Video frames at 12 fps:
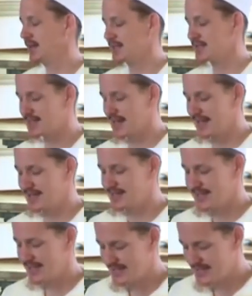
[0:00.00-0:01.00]
is not
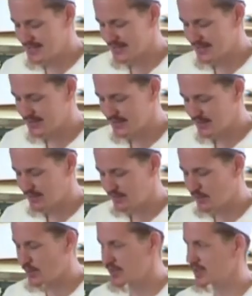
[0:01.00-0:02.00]
intended
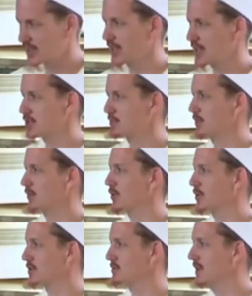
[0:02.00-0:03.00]
for its letters, but for
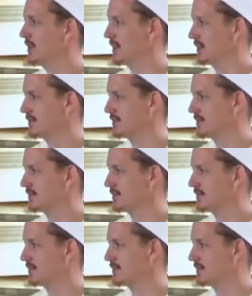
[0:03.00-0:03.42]
its meaning.